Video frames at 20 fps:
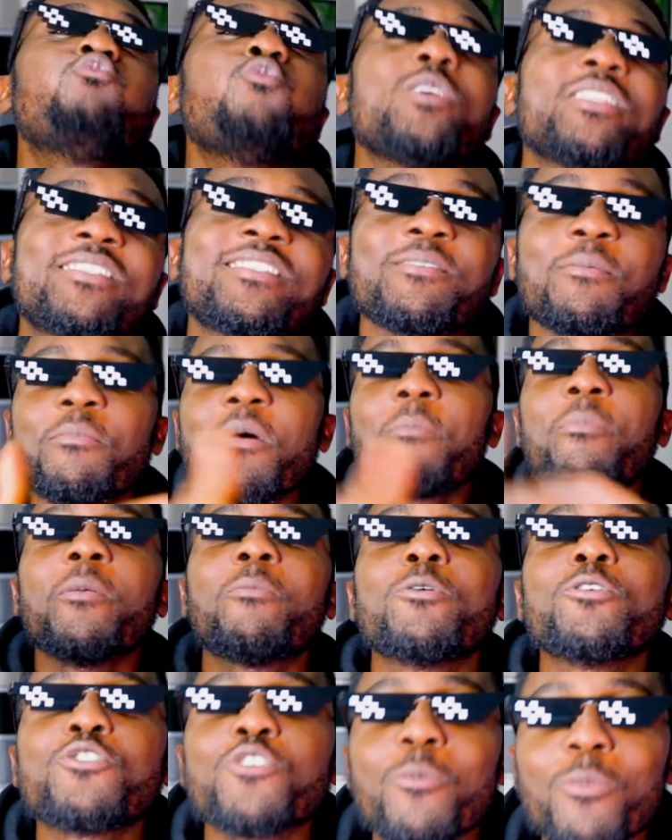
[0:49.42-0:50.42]
What's up, my
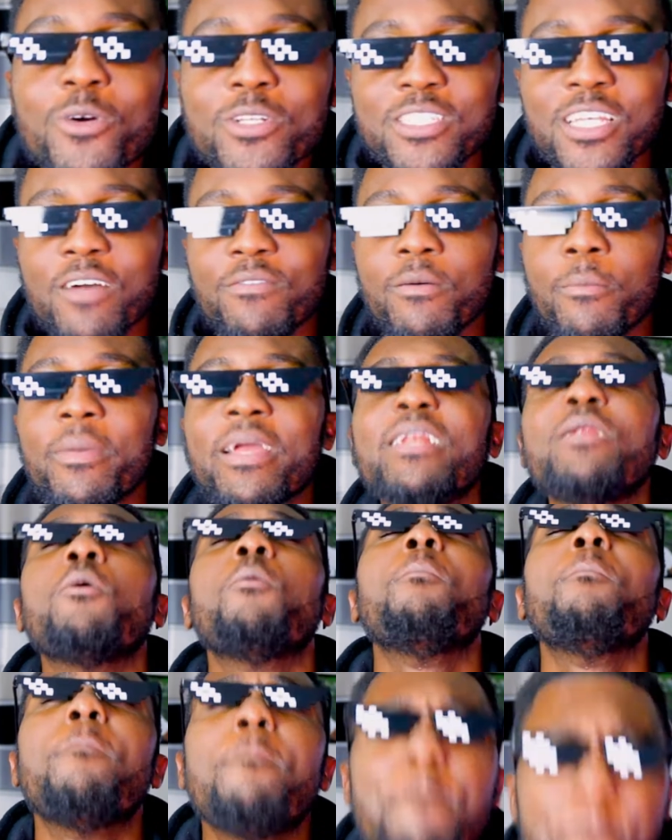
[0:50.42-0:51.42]
people? Shop what have a Ben
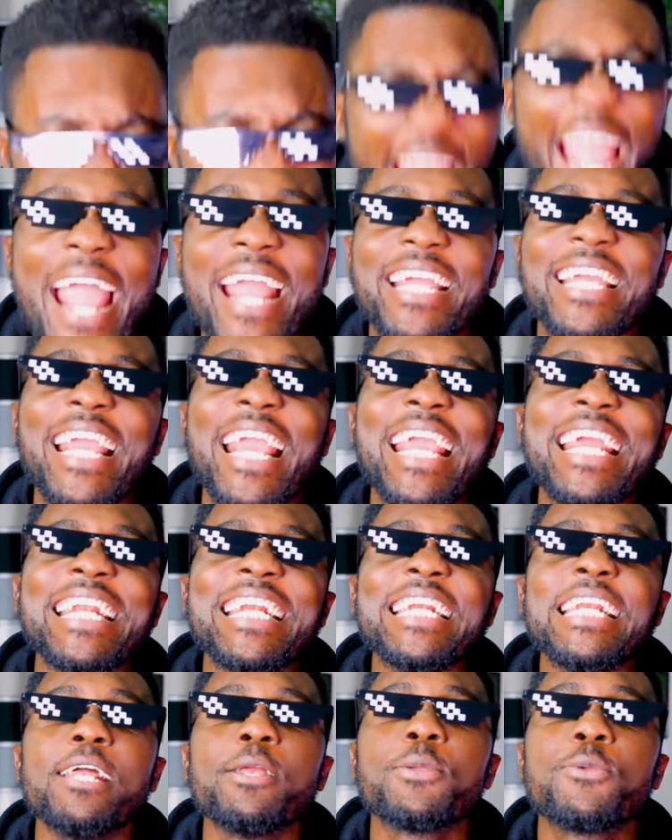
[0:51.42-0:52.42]
on back
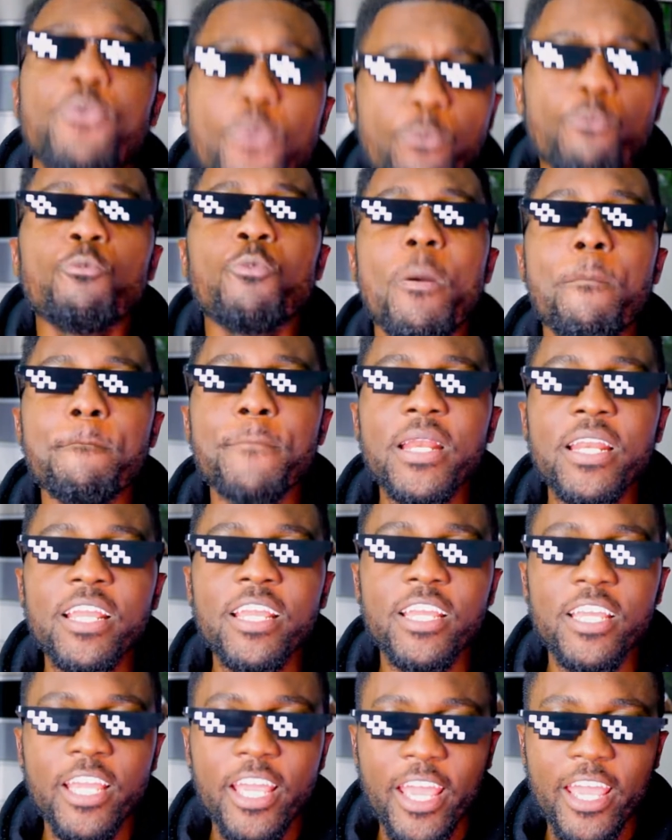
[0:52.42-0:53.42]
in the trap.
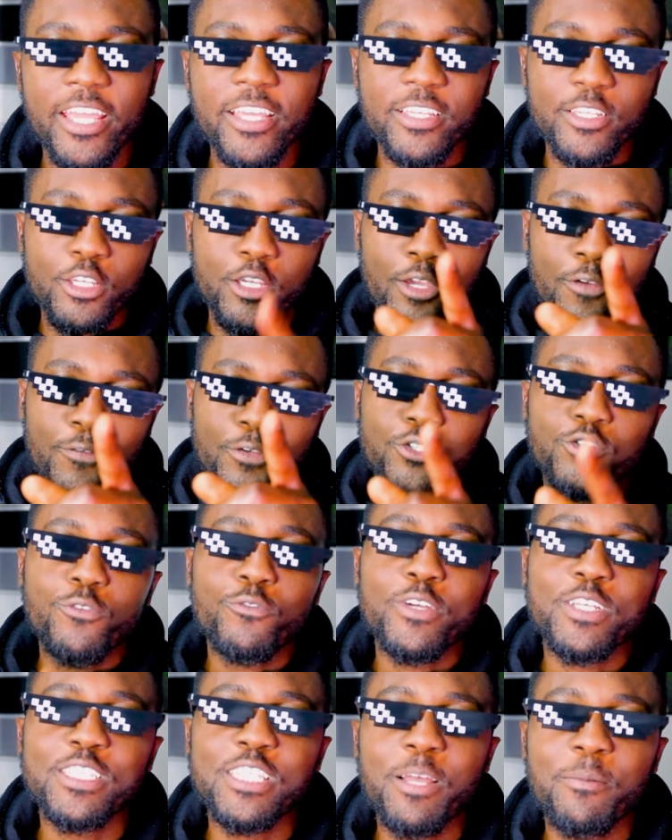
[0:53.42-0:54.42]
Hey, if it's your
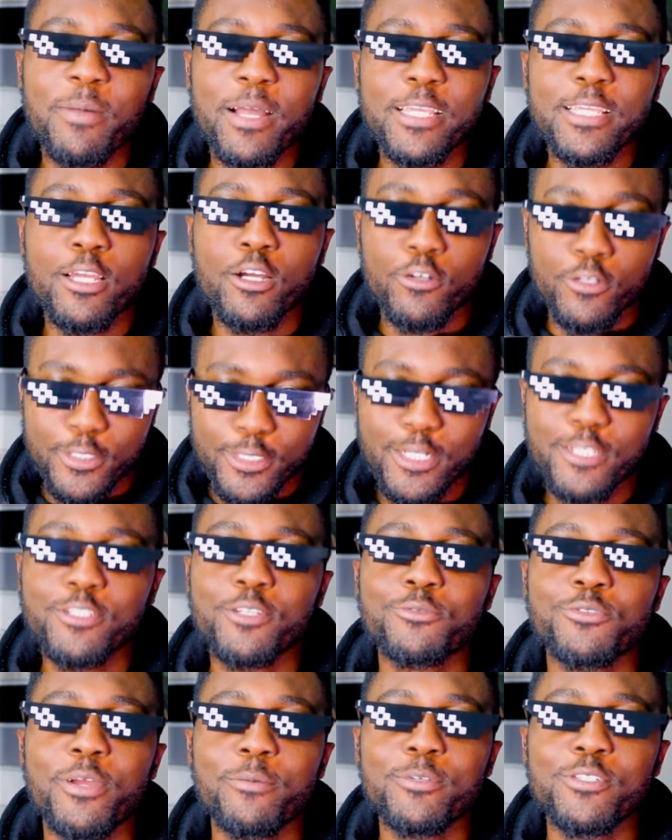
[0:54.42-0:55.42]
first time out here, consider
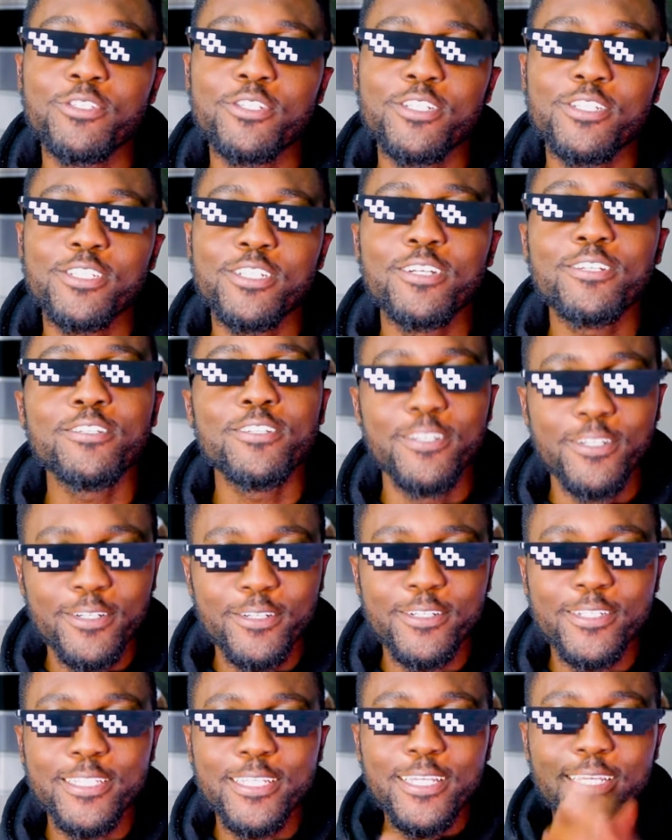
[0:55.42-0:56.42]
subscribing to this channel.
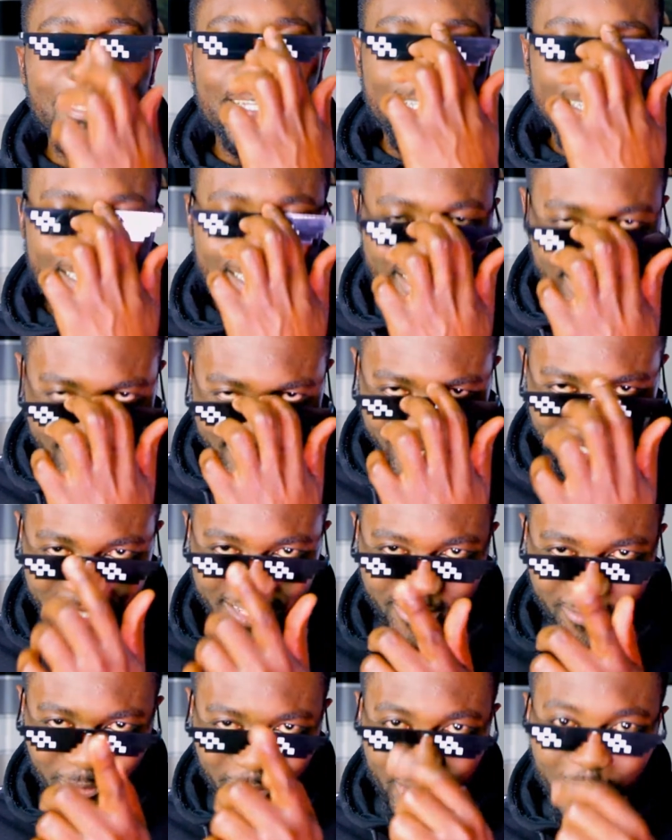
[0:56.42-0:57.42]
Because here,
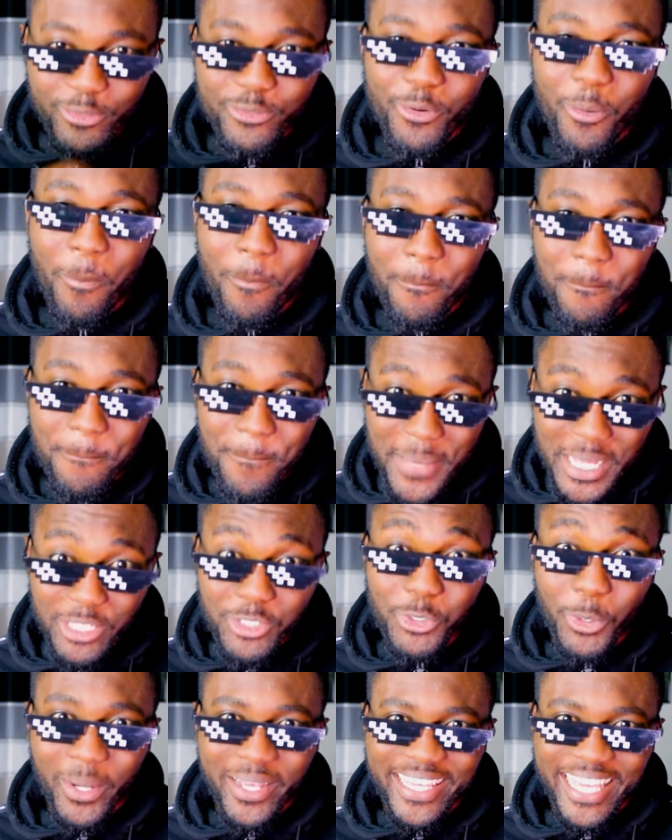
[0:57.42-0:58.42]
we drop
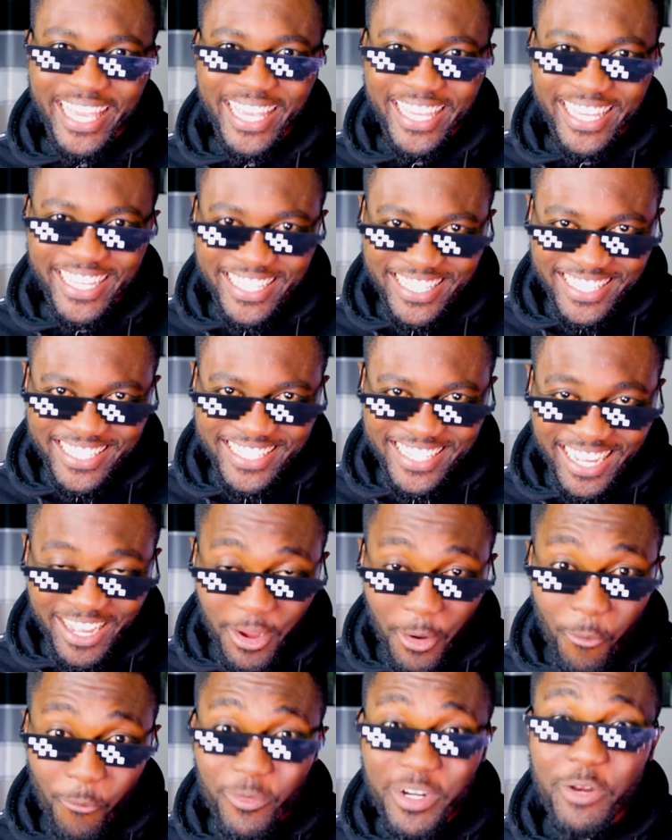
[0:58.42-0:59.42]
major keys
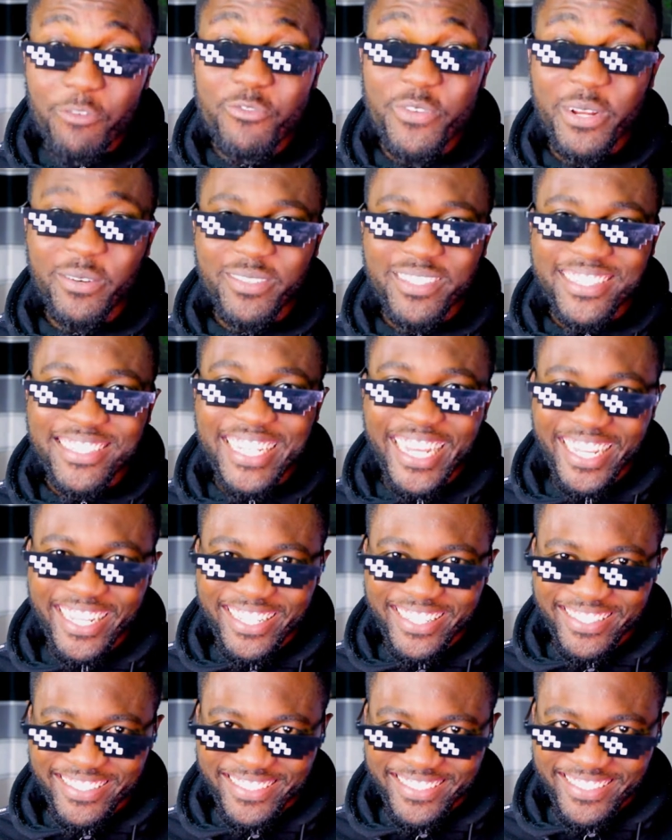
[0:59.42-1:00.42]
with real
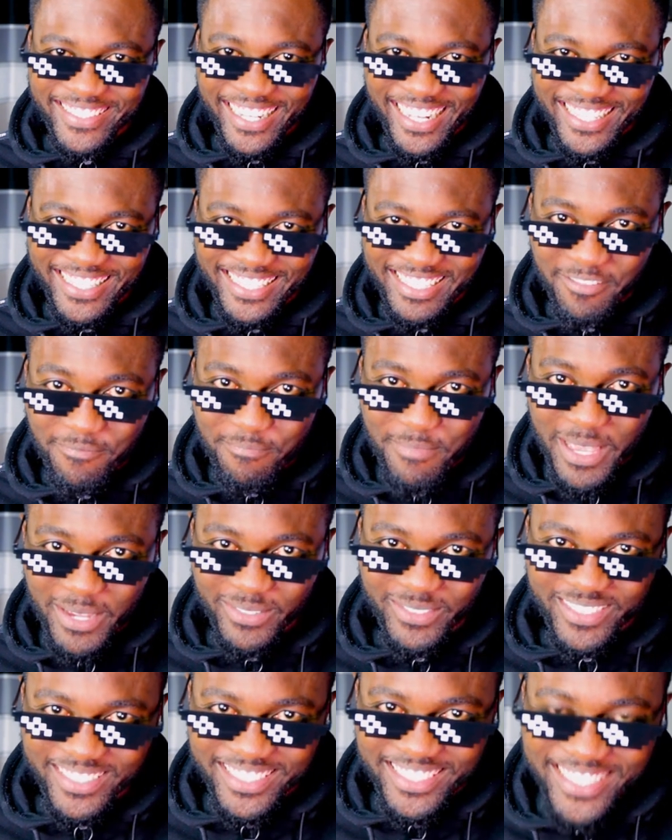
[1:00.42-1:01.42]
deal. That's a real
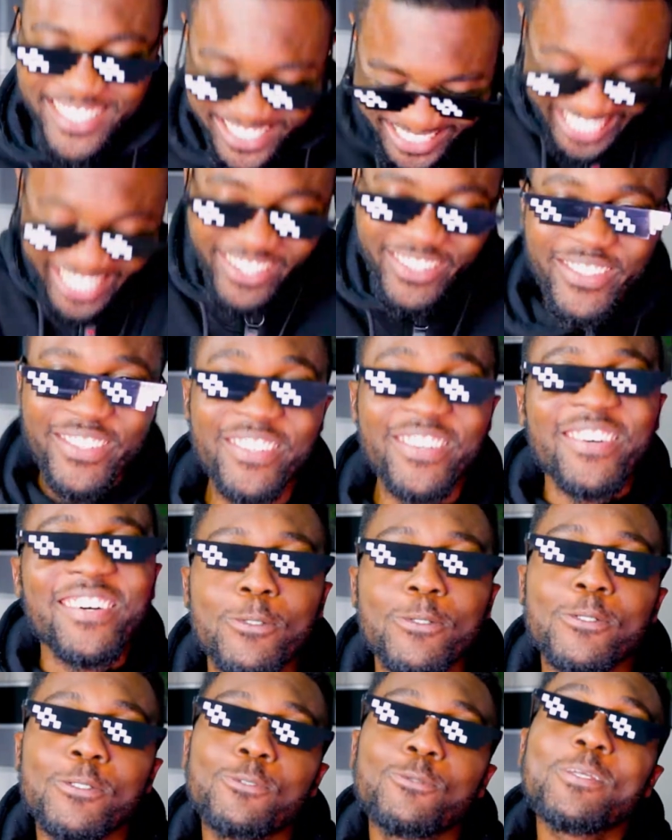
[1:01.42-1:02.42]
deal.
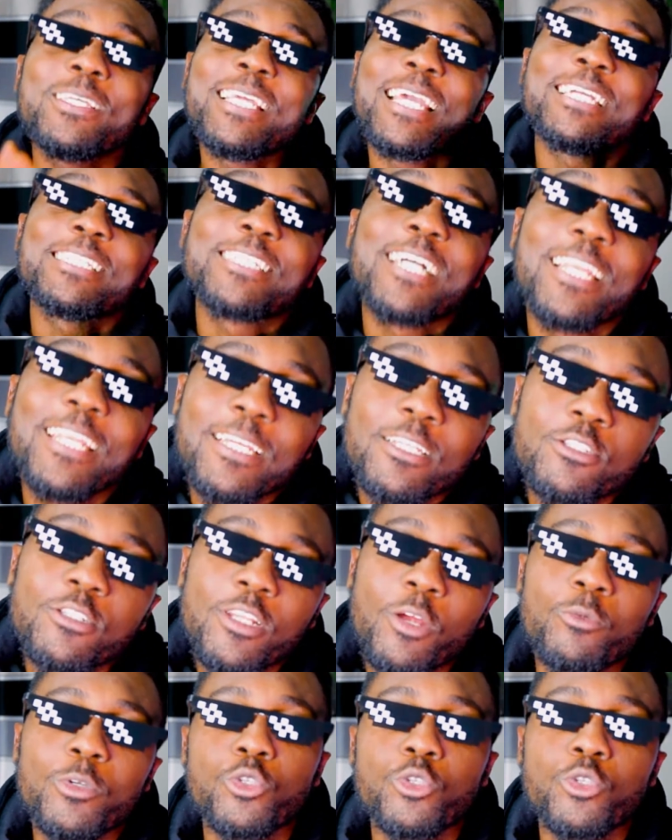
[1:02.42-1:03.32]
So yeah, Charlie, today we're